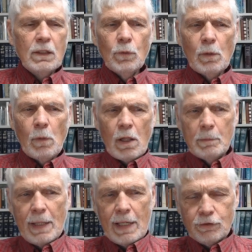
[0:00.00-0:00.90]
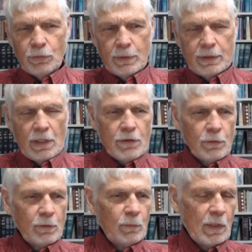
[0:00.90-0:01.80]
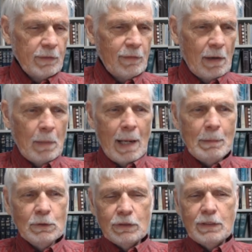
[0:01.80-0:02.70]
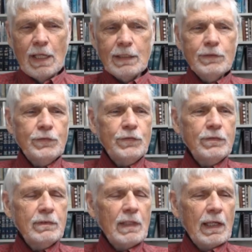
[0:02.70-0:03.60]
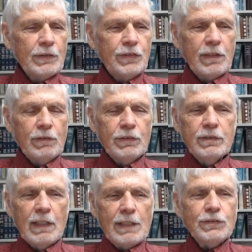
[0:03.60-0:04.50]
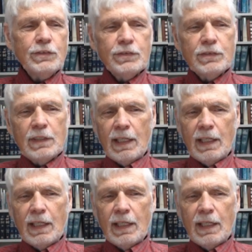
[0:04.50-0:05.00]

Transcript: Well, welcome back to another one of our Bible Detectives series lessons.